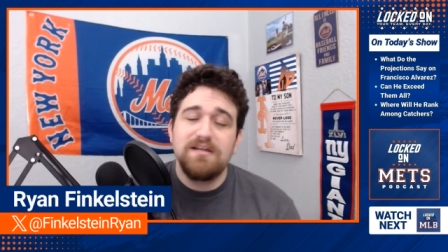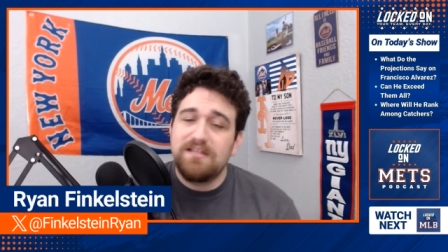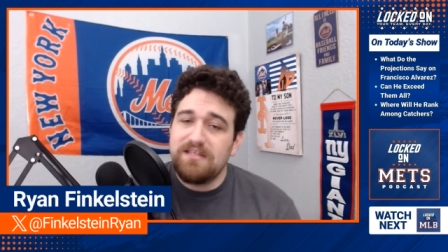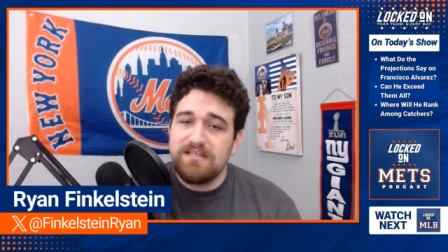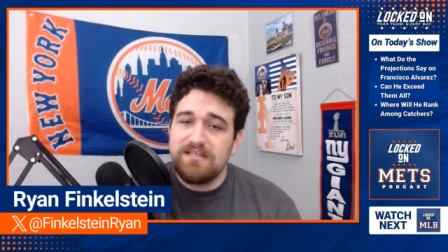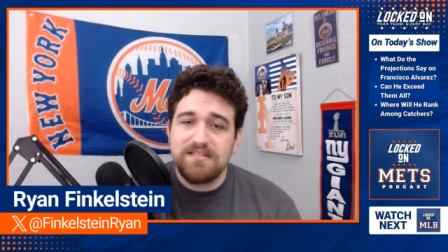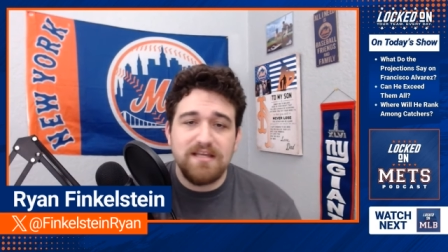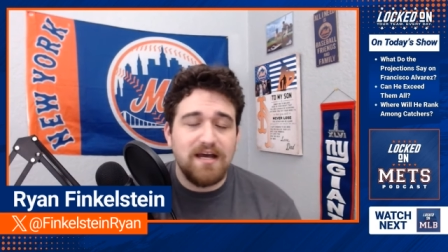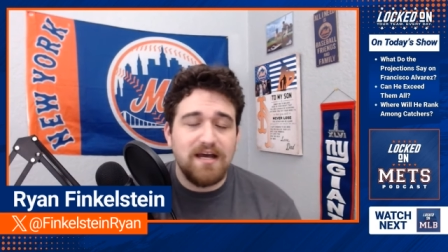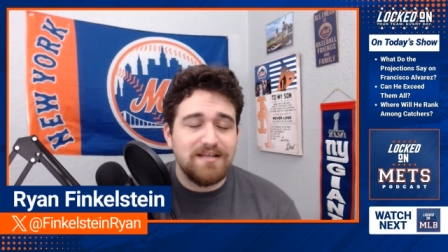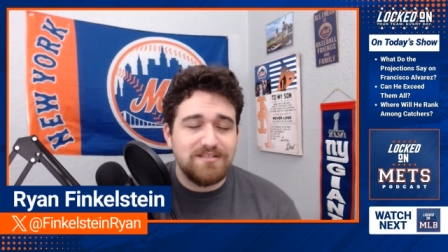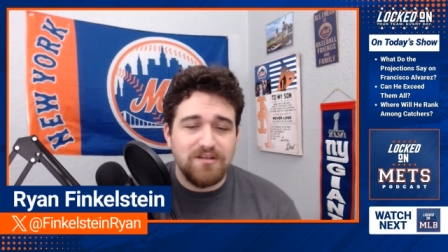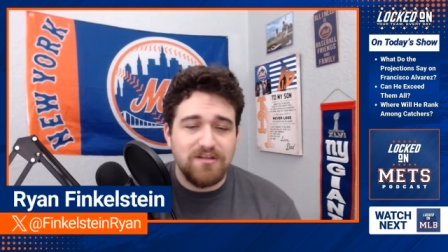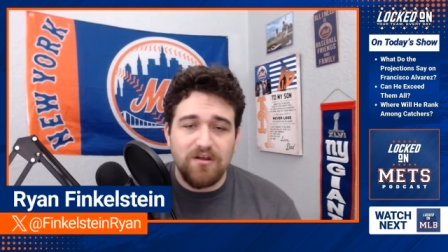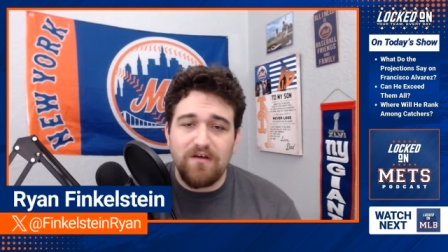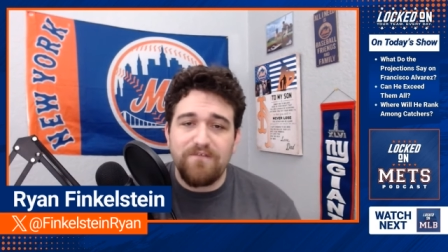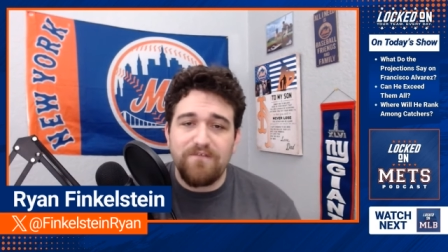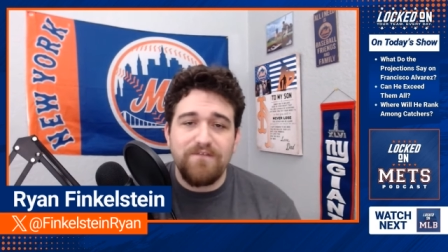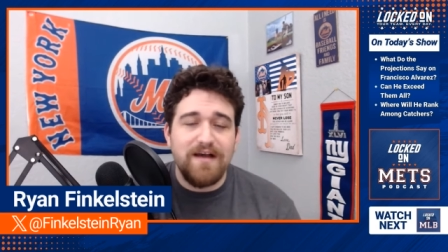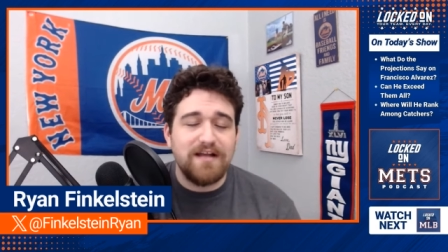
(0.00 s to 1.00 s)
these guys
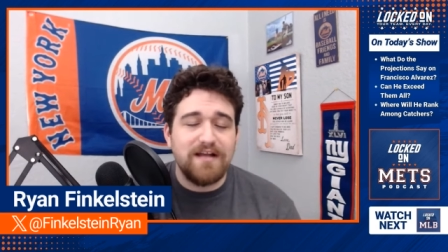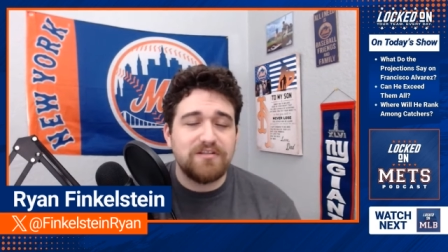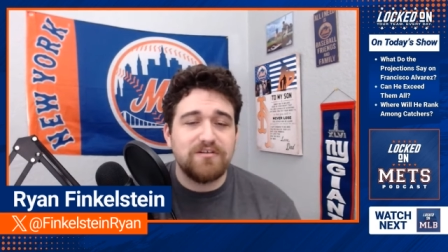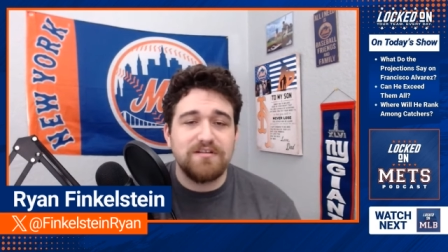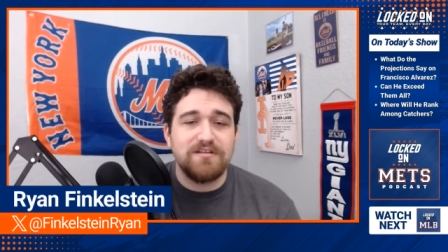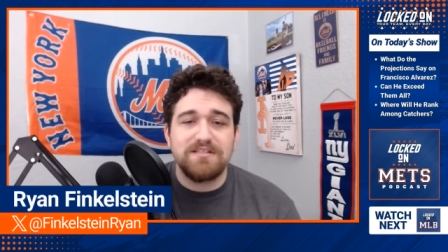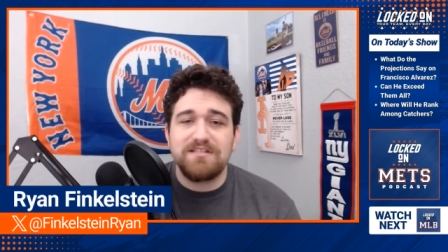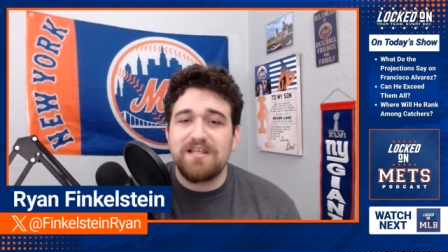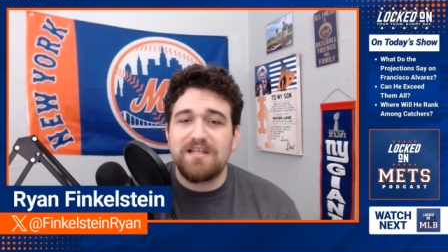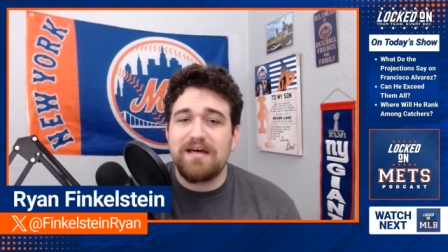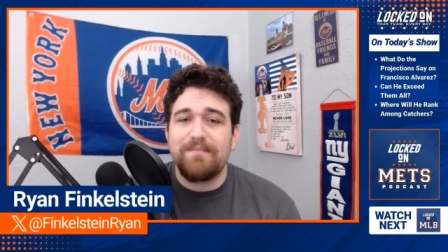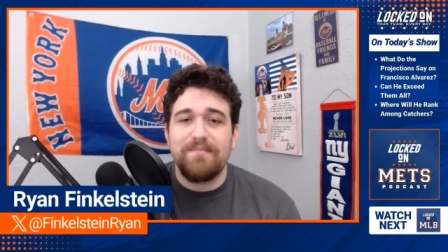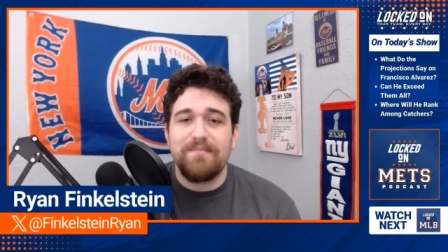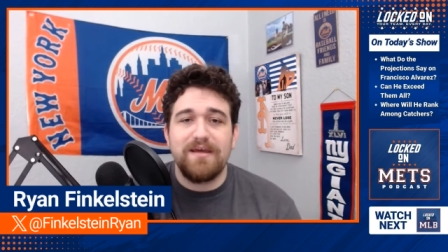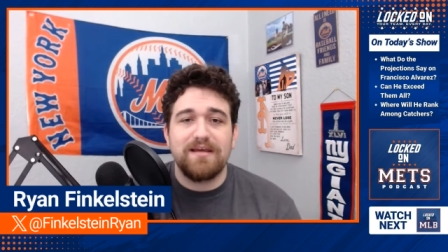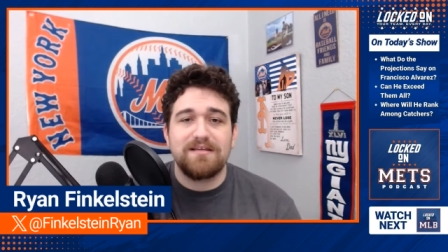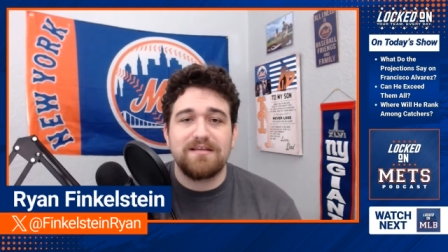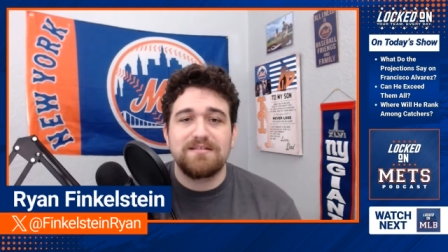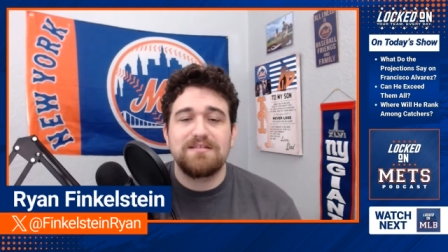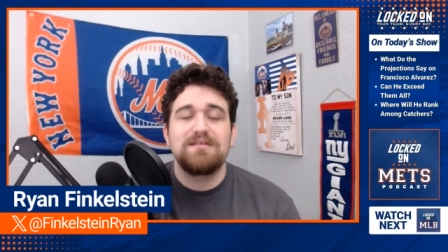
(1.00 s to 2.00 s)
all factor into that
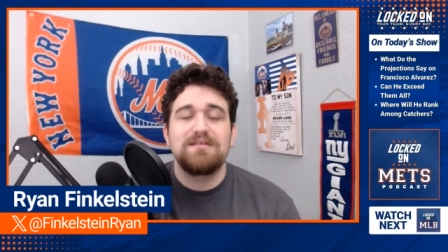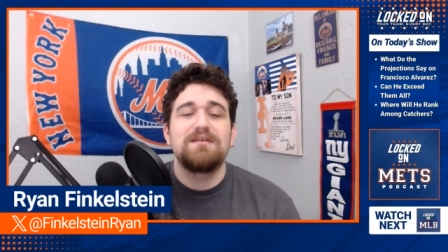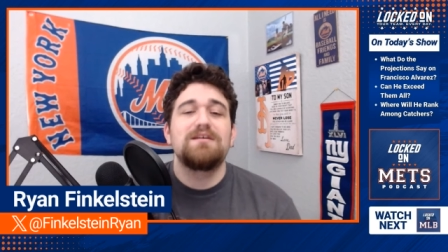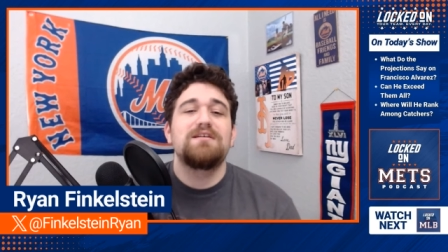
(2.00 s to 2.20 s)
mix.